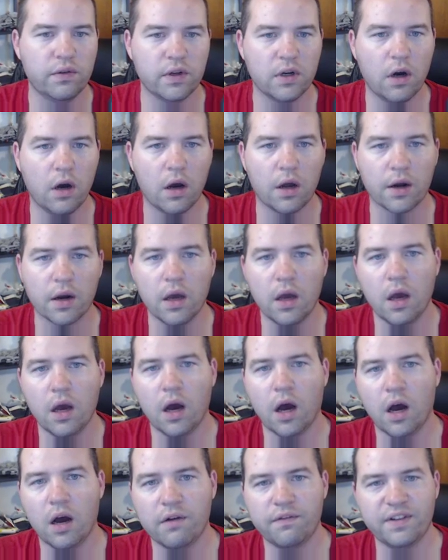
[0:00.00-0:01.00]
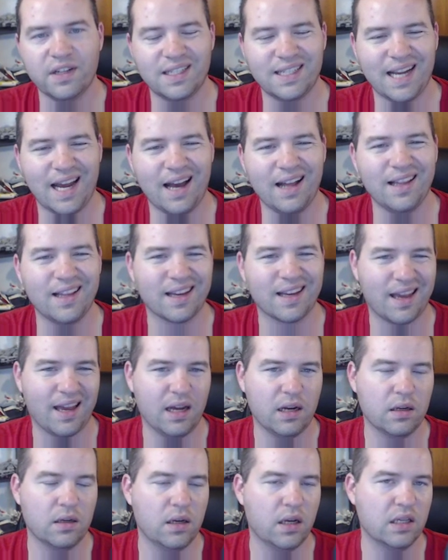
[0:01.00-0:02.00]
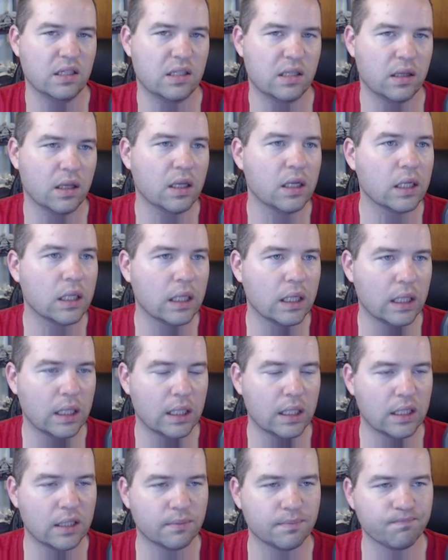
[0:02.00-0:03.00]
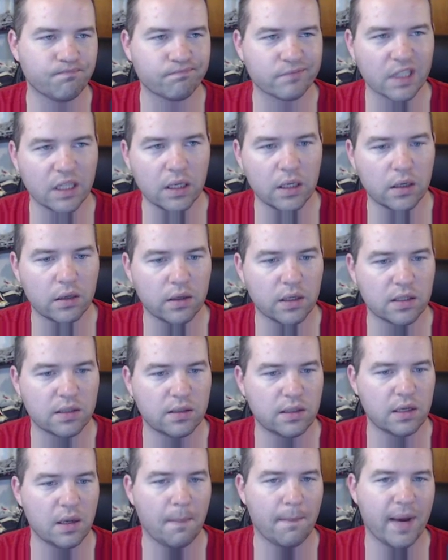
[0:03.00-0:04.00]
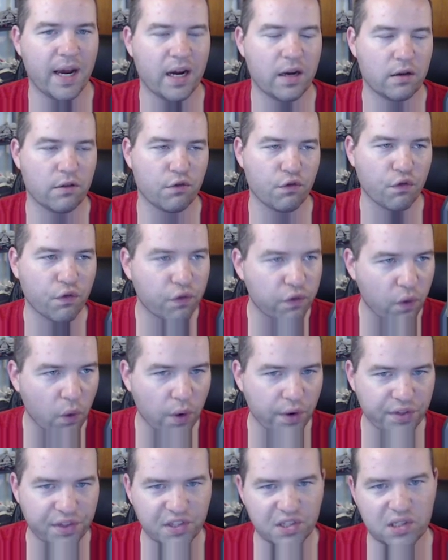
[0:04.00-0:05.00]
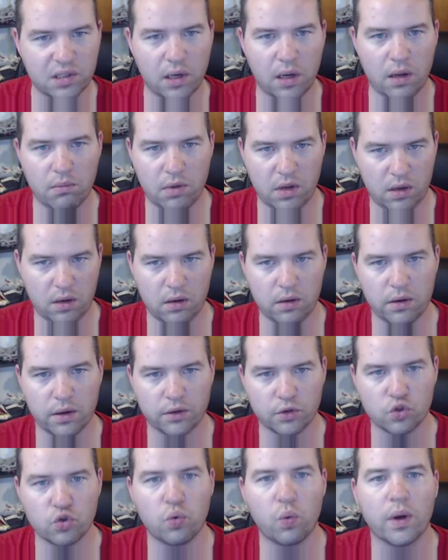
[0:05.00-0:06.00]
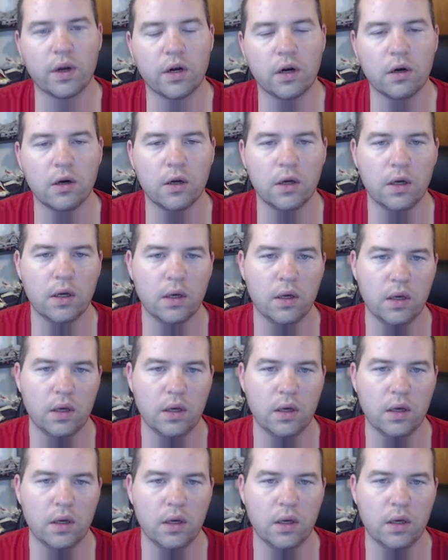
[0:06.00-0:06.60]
on. Vitalik had a nice little interesting back and forth statement here on Twitter.